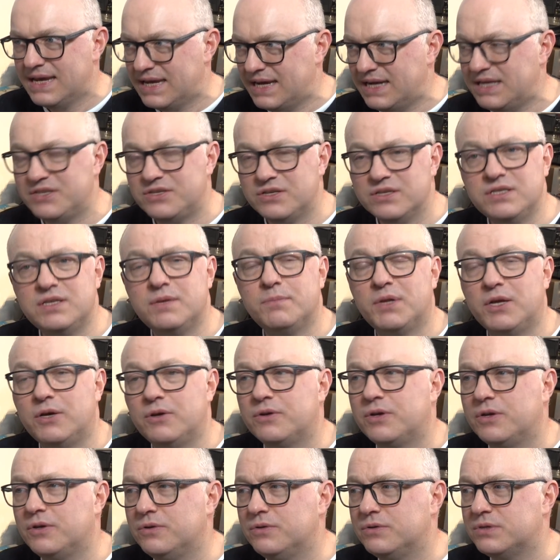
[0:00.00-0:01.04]
He's just a
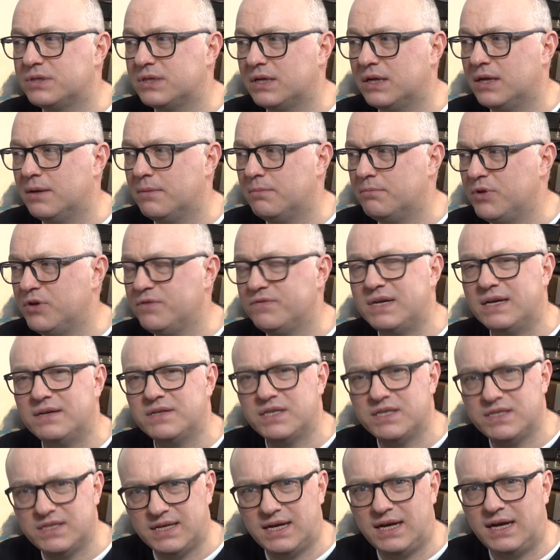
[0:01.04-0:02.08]
bloke who's moved out
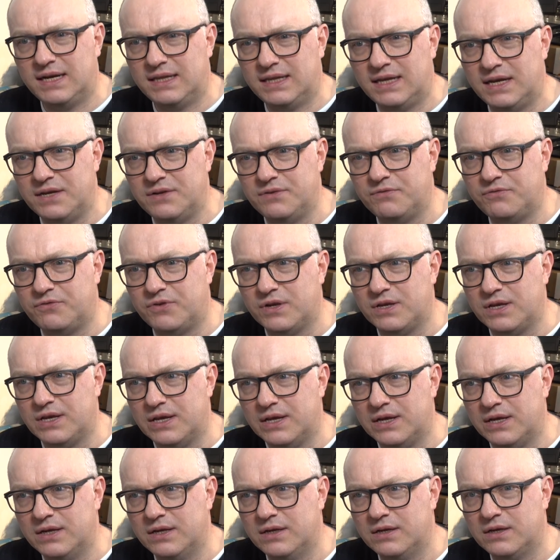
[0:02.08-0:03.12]
to Thailand for a
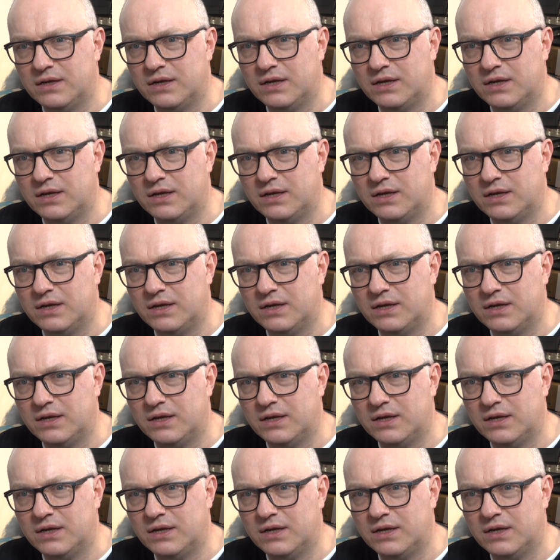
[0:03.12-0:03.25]
year,